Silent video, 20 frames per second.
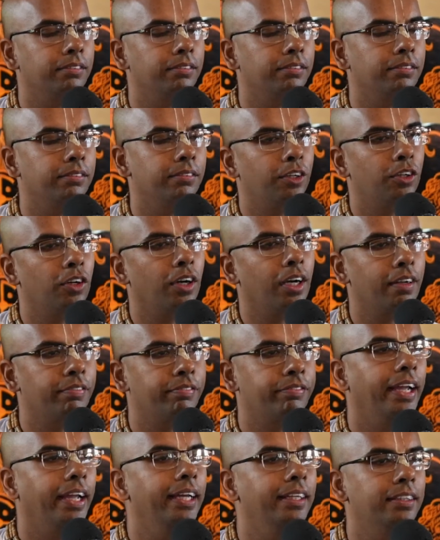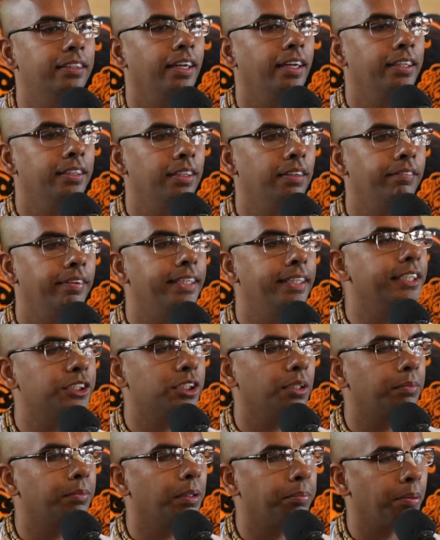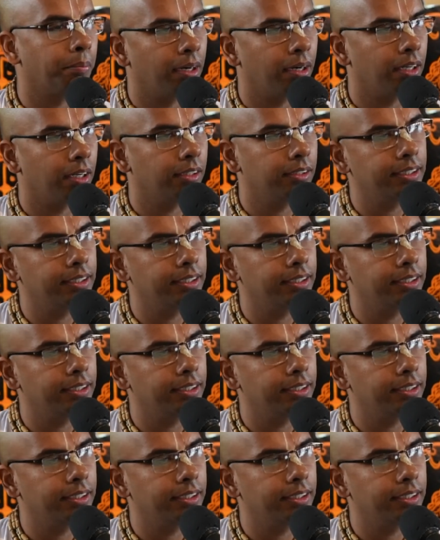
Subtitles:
or they do not have faith in the Vedic Shabda Pramana.